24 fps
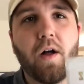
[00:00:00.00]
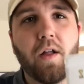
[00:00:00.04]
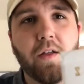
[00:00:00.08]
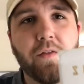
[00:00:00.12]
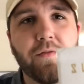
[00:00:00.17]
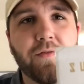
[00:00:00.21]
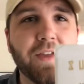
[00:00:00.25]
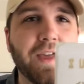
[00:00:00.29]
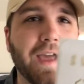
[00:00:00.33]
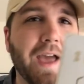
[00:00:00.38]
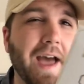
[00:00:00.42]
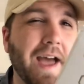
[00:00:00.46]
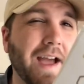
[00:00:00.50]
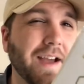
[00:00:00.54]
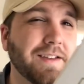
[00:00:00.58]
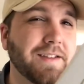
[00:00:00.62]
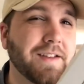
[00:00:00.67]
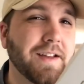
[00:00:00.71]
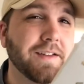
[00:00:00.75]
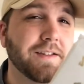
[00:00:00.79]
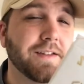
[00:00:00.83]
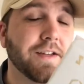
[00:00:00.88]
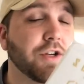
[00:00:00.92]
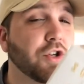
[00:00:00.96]
All of the
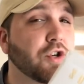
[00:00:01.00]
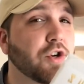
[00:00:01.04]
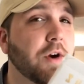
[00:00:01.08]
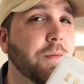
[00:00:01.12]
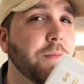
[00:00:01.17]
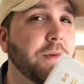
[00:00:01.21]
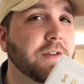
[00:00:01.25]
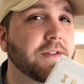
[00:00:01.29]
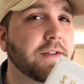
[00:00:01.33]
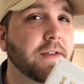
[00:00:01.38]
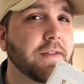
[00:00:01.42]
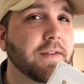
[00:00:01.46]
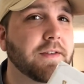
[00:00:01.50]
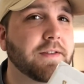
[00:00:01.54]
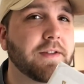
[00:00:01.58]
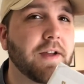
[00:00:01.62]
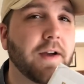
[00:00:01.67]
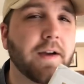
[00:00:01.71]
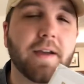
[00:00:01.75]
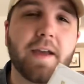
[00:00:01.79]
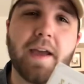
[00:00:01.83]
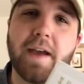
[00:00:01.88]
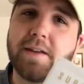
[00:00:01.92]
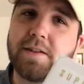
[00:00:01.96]
accents and trimmings on this
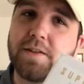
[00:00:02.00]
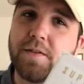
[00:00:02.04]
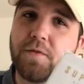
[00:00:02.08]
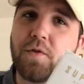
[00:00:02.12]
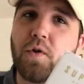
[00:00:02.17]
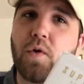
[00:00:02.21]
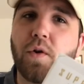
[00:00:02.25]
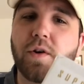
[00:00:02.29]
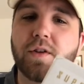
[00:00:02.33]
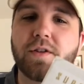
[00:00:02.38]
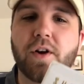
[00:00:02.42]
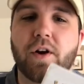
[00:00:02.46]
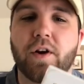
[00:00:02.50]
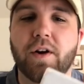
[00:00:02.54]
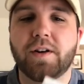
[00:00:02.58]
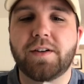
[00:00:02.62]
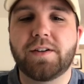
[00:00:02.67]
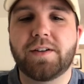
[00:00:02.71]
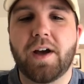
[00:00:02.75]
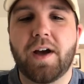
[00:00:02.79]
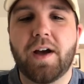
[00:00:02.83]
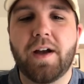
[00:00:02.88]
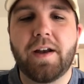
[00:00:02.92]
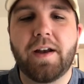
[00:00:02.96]
tuck case, of course, are
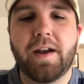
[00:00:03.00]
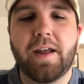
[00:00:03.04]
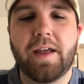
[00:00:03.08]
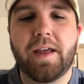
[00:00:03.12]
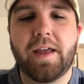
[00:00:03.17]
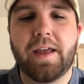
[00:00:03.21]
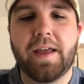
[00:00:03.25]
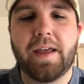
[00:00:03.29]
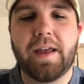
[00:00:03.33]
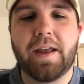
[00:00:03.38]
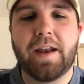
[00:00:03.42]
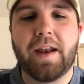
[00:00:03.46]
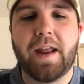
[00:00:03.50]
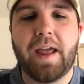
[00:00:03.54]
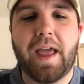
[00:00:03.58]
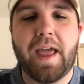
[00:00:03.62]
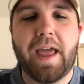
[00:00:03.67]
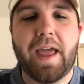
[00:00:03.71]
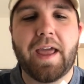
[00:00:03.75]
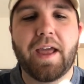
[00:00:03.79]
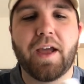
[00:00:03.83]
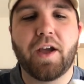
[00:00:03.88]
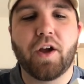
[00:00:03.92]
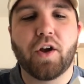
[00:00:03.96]
done in
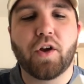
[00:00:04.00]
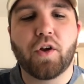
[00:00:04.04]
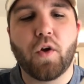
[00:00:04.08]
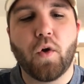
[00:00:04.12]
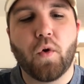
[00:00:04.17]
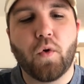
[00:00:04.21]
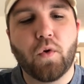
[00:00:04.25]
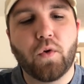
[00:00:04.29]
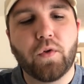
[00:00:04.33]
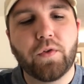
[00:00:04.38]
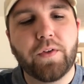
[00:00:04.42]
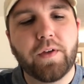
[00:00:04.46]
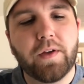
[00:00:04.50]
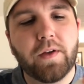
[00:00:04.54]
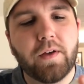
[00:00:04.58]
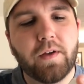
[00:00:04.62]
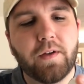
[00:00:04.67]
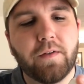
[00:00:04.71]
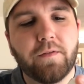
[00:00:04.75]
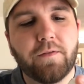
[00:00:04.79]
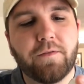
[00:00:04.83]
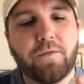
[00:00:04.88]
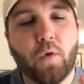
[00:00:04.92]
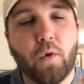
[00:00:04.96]
a gold
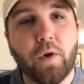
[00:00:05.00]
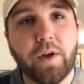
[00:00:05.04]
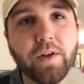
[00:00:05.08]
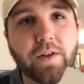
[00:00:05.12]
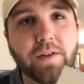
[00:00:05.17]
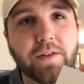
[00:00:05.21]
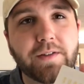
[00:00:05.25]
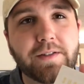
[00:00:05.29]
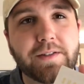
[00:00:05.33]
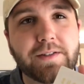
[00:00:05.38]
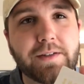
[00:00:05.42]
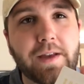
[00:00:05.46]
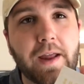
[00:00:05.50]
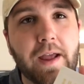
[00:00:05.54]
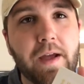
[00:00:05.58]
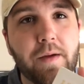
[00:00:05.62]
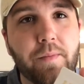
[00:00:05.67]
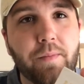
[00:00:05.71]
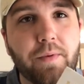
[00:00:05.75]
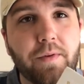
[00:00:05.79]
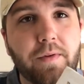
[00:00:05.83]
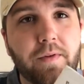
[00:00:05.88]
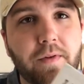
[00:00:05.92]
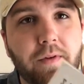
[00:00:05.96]
foil
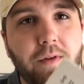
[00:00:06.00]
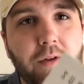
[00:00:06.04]
stamp.